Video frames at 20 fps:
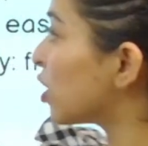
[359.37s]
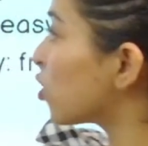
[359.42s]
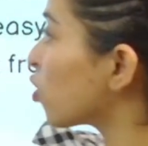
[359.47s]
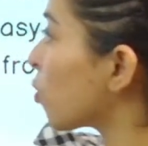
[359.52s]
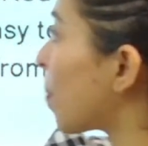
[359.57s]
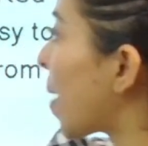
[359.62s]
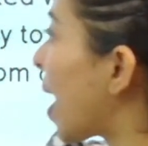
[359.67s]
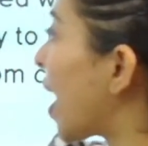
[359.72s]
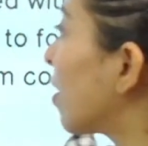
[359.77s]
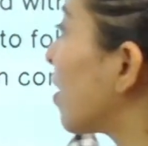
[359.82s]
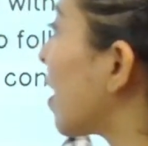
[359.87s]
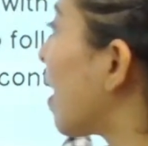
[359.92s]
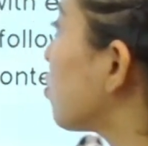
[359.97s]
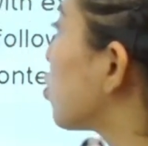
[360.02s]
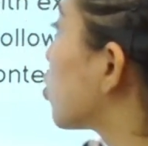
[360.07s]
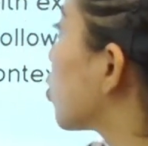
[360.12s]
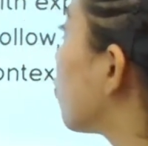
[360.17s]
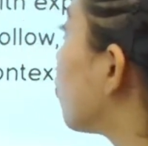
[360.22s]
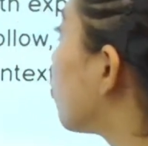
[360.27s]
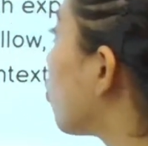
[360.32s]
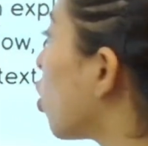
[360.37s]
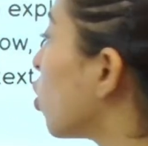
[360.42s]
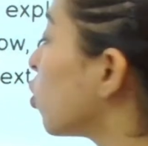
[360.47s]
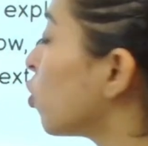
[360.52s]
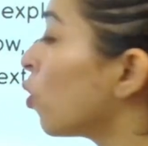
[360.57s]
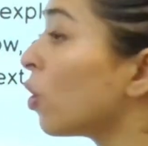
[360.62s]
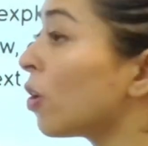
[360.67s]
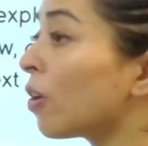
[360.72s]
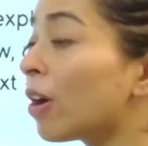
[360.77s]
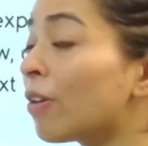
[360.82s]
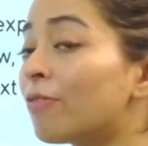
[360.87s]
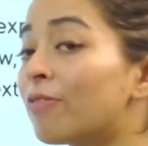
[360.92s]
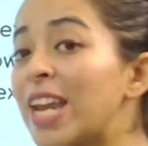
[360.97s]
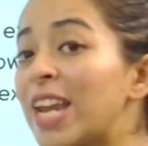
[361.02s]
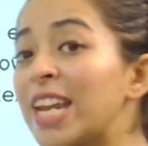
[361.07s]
So paragraph should follow a very